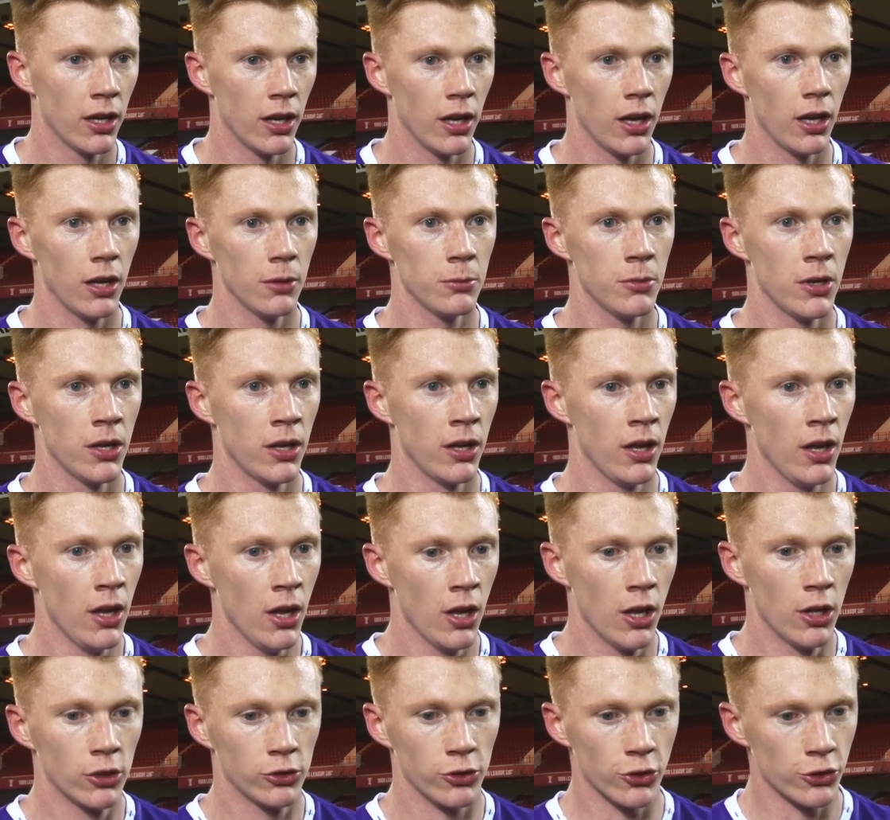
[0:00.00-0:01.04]
Um,
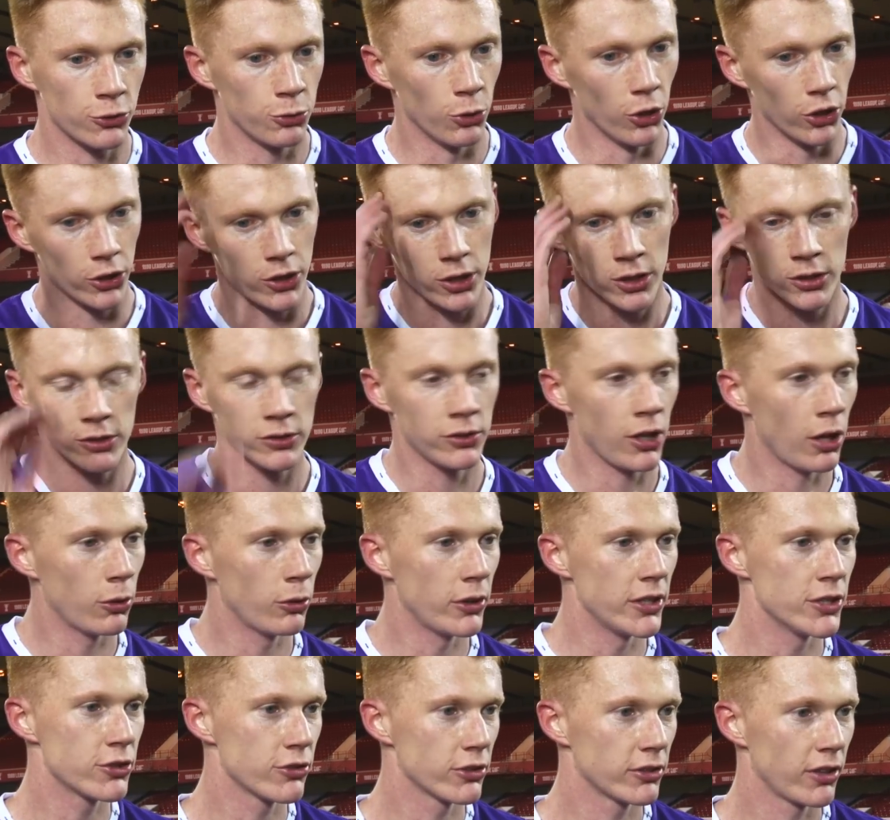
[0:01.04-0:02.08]
touch wood. There's
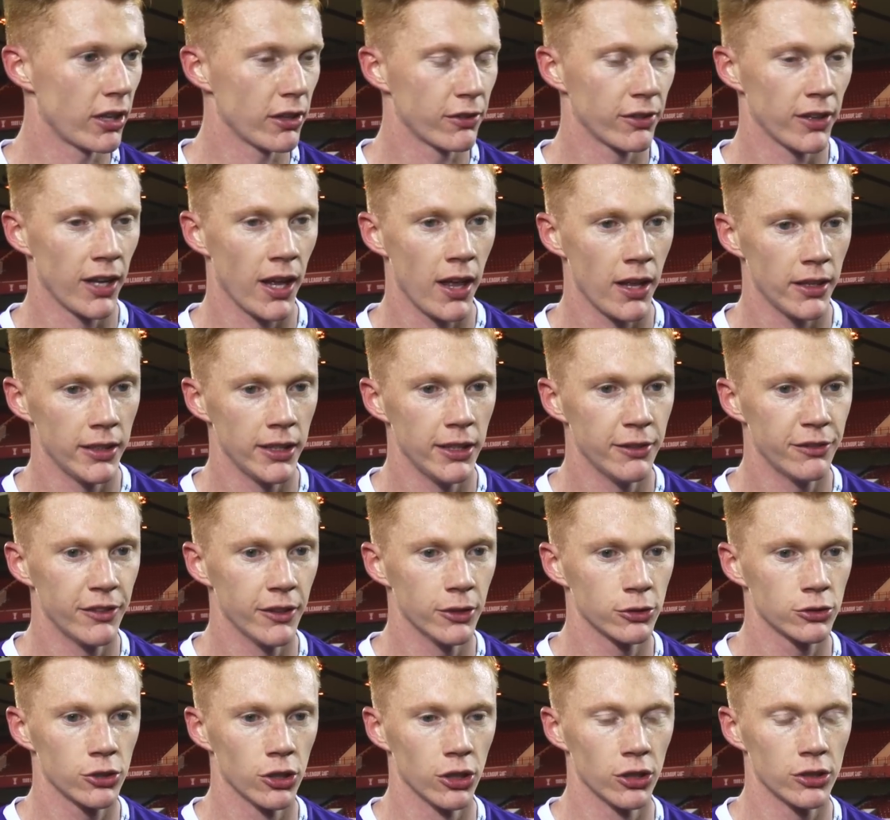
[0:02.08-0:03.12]
no injuries, anything like that. Knee
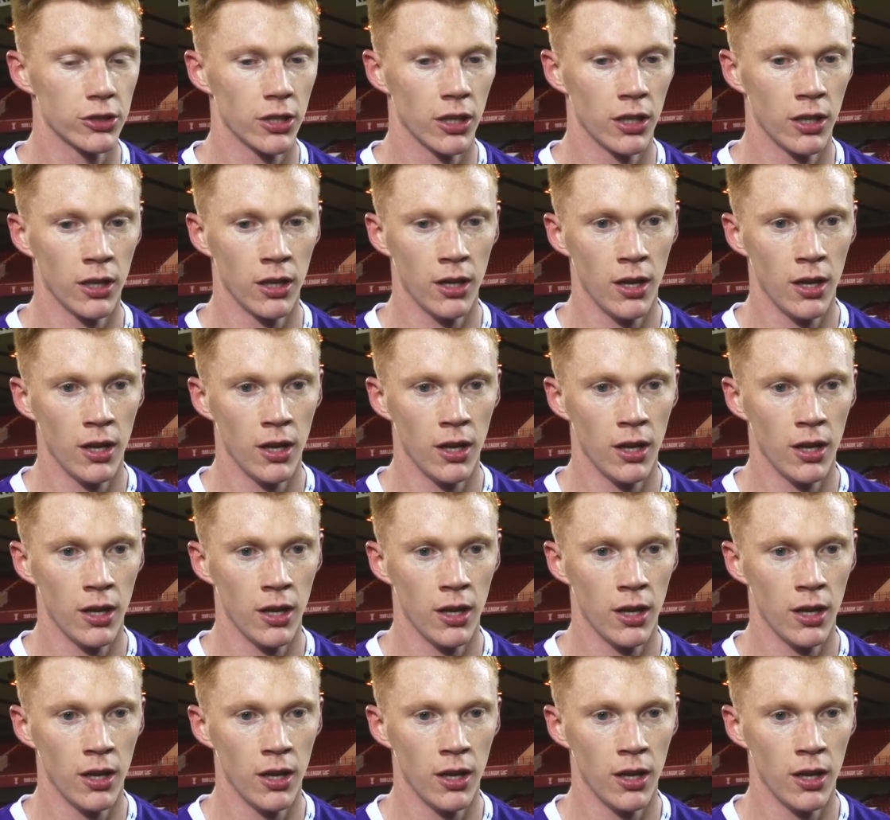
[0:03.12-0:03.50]
feels good.